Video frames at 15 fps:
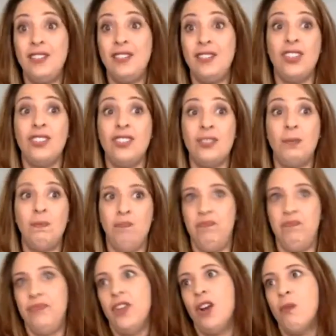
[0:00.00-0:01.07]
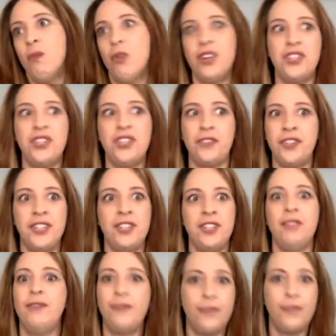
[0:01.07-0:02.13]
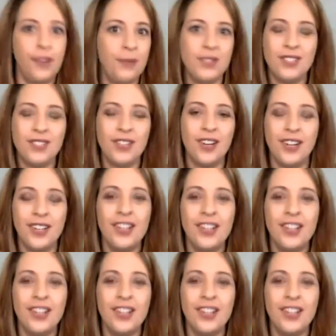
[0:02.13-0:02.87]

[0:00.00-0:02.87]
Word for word: just are more introverted from the start.